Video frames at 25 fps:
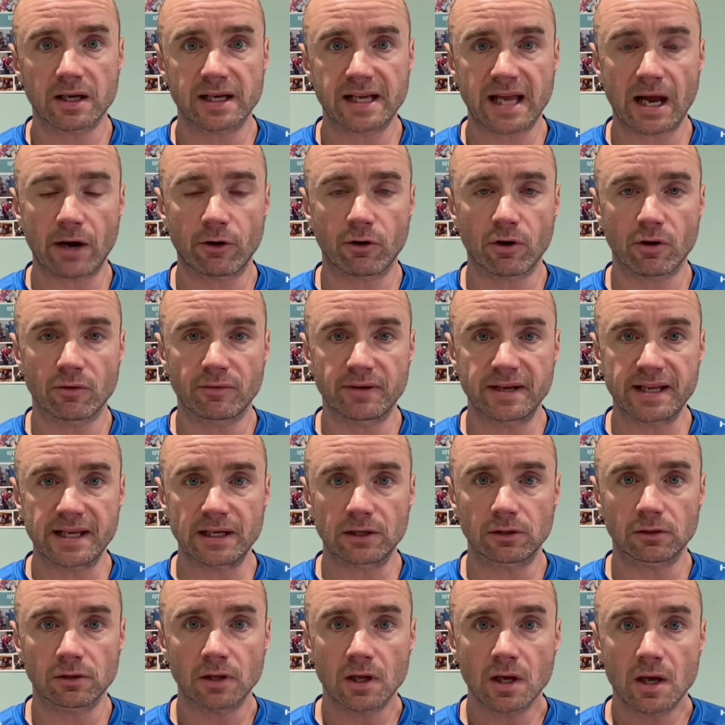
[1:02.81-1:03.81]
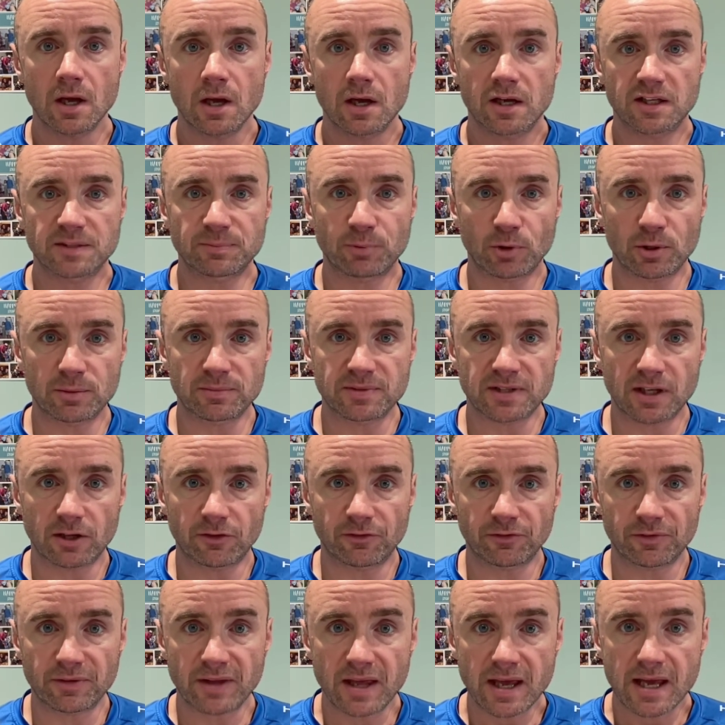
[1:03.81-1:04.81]
Gary O'Neill has put
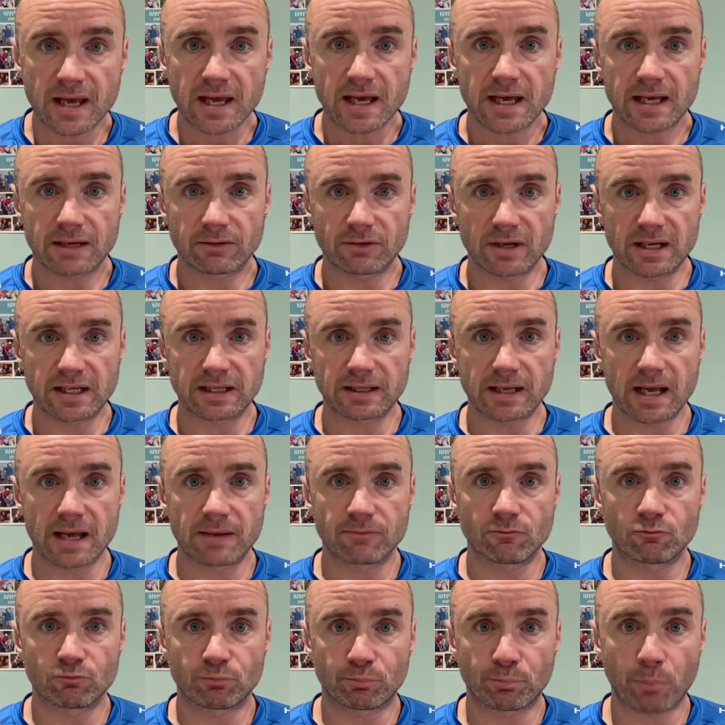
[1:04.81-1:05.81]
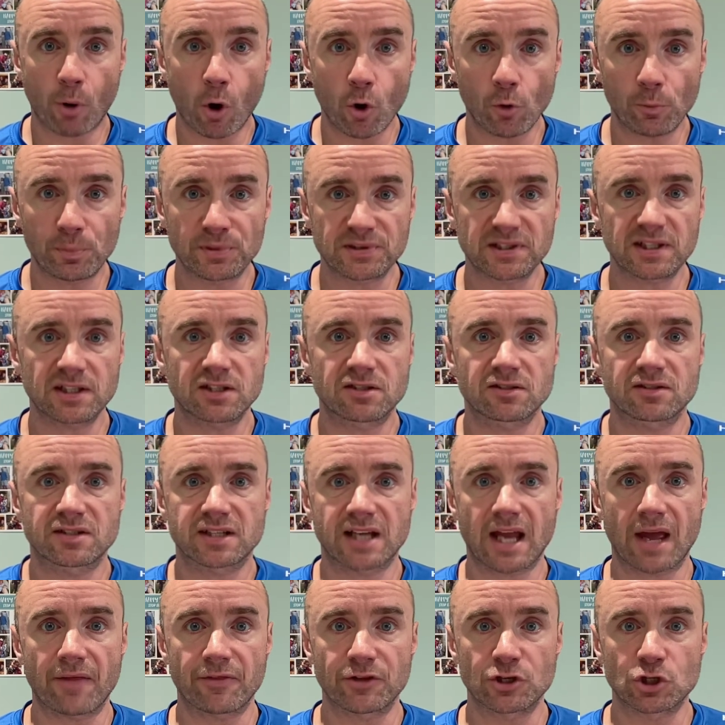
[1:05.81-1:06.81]
himself in pole position to
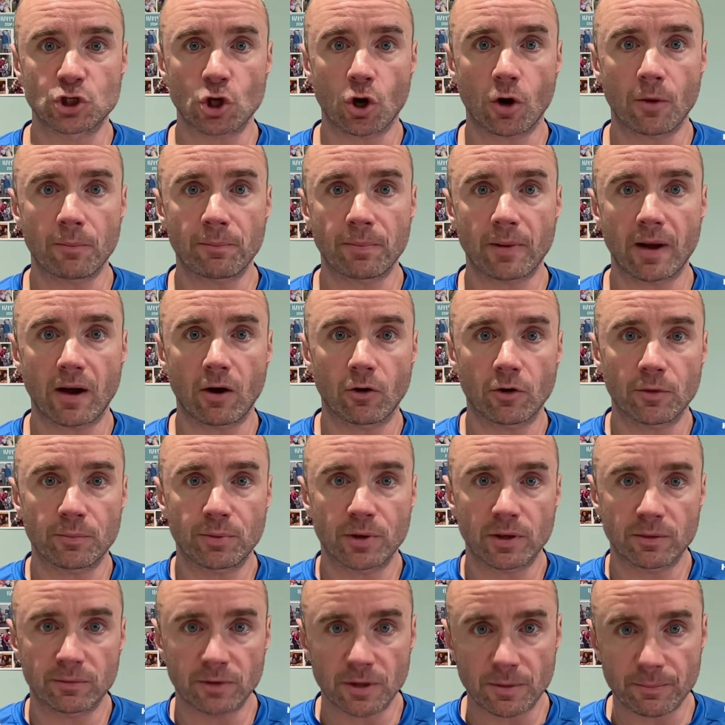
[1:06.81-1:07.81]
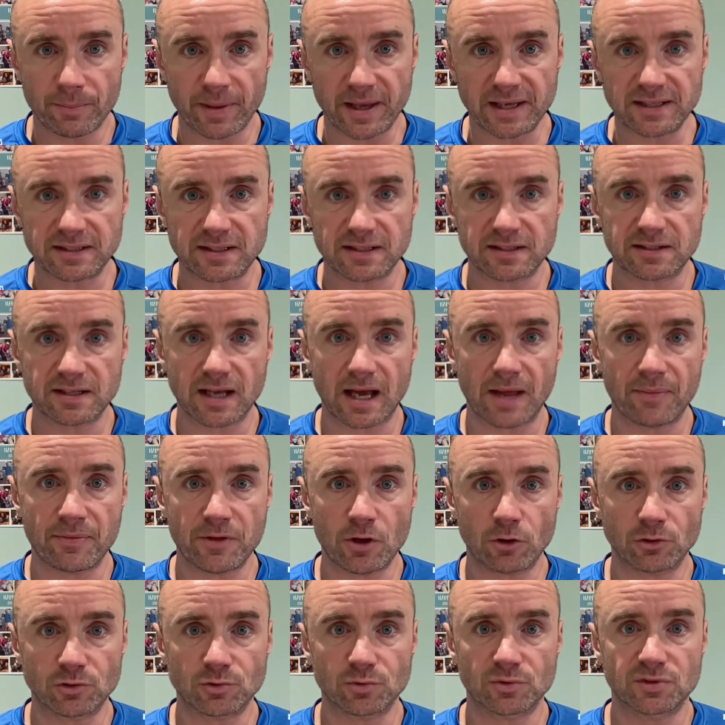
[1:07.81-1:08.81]
get the job on a permanent basis, and the
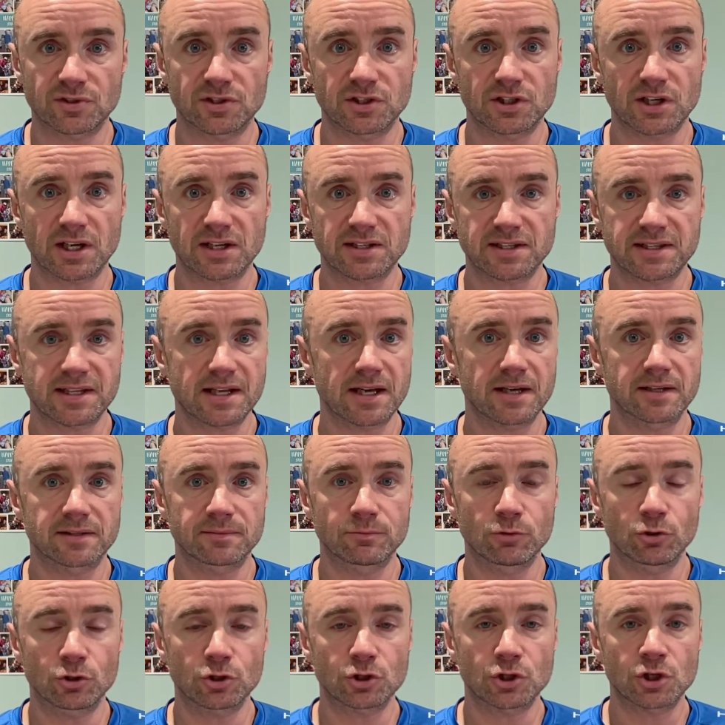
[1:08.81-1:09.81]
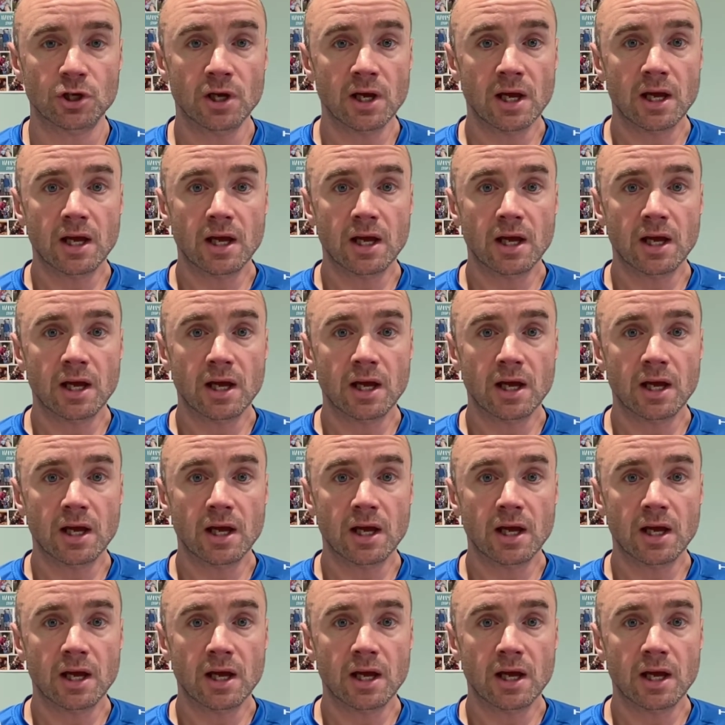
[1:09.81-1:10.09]
odds would suggest as much.